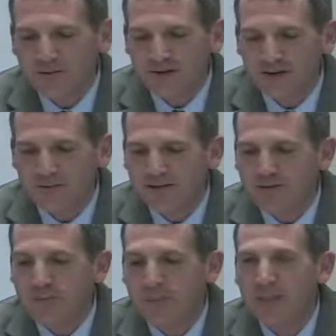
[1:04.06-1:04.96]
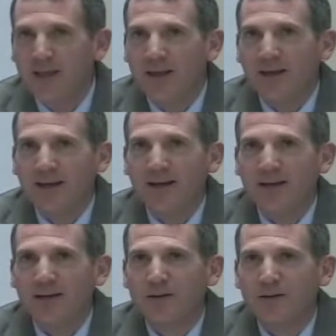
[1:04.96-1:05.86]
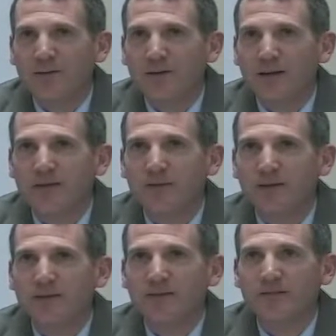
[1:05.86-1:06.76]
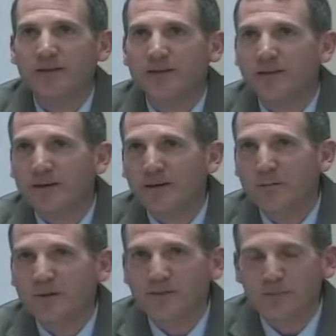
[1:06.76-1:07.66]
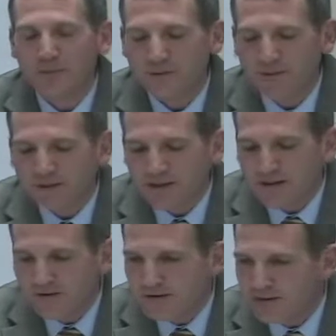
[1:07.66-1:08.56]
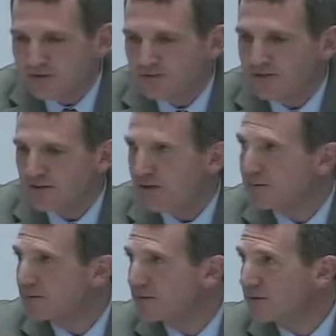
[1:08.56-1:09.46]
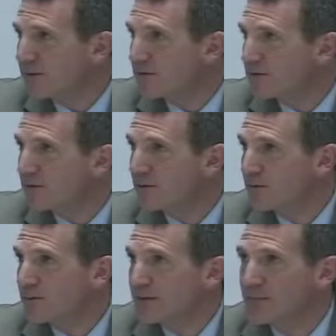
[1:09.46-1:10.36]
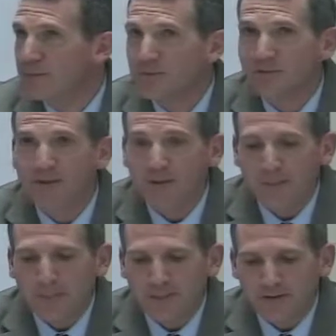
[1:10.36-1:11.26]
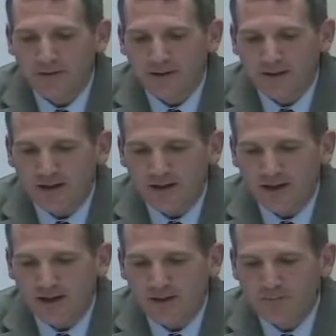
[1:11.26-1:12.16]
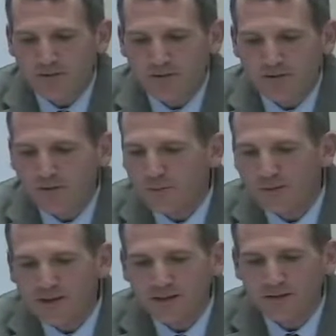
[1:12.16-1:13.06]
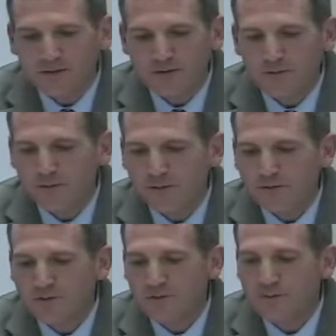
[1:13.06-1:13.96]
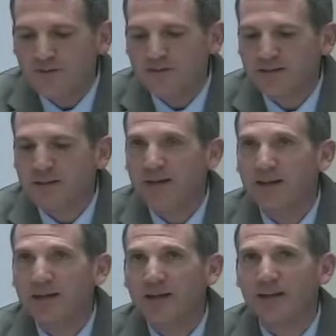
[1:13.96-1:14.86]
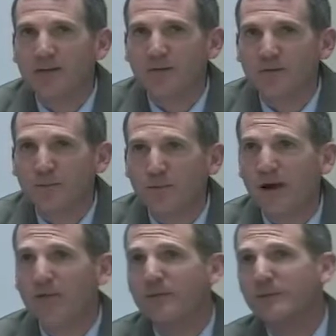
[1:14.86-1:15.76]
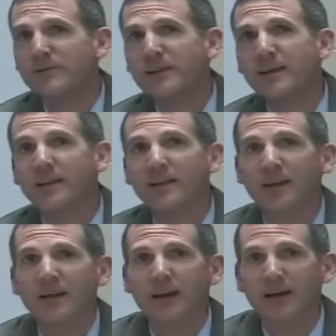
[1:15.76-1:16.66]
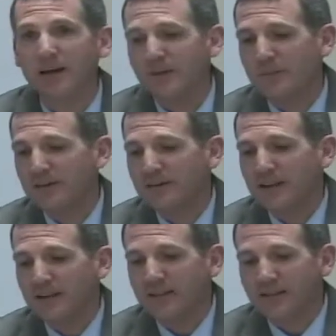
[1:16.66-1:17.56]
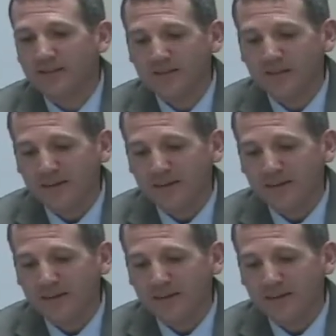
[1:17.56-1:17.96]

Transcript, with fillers: that I'm in. And I know it's been equally as difficult on our principals, on our teachers, and also as you, school committee members. So absolutely nobody looks forward to a budget cut and is proud to present uh, a budget like this